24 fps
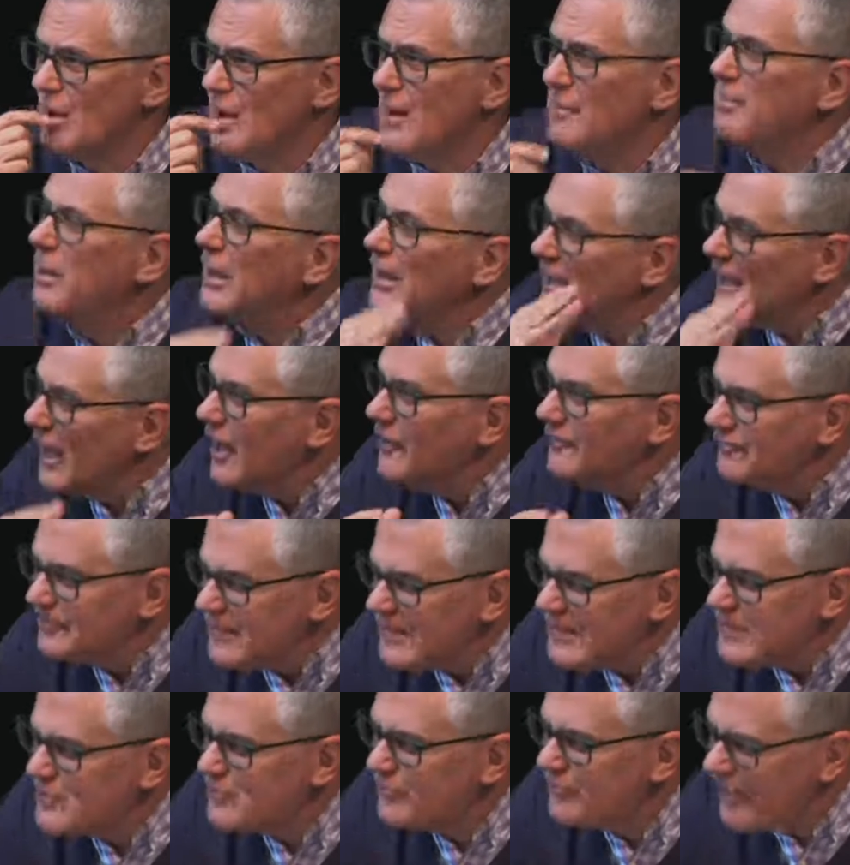but love
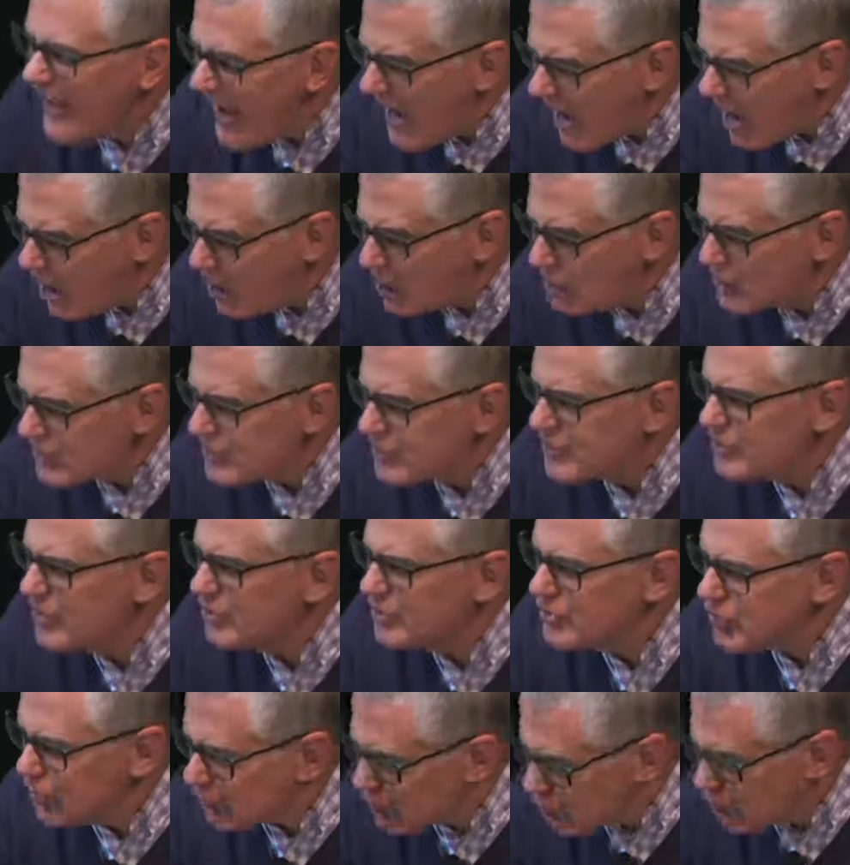needs vows
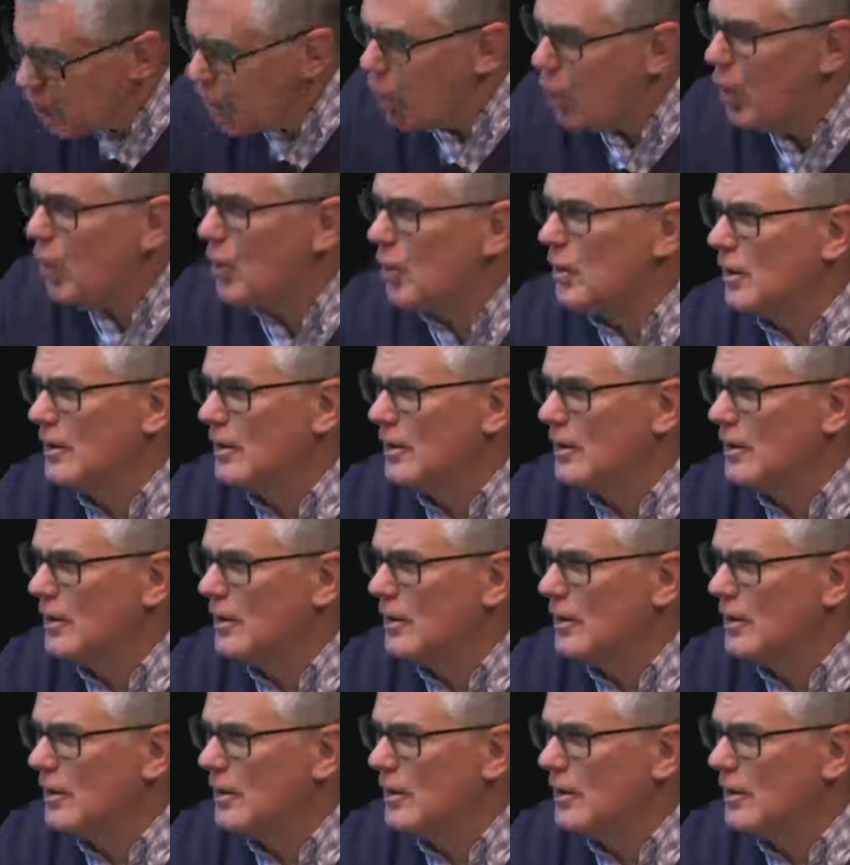to grow.